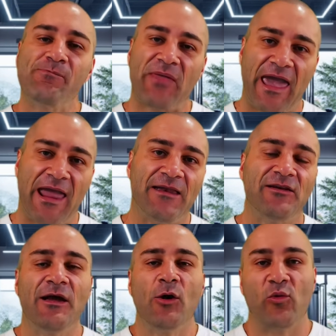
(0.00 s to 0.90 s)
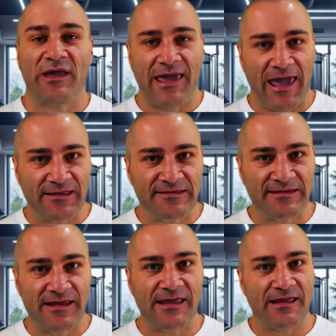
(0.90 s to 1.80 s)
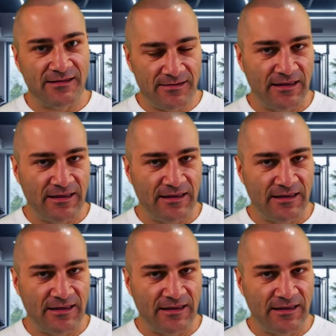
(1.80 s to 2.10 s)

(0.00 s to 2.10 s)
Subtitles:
And we can see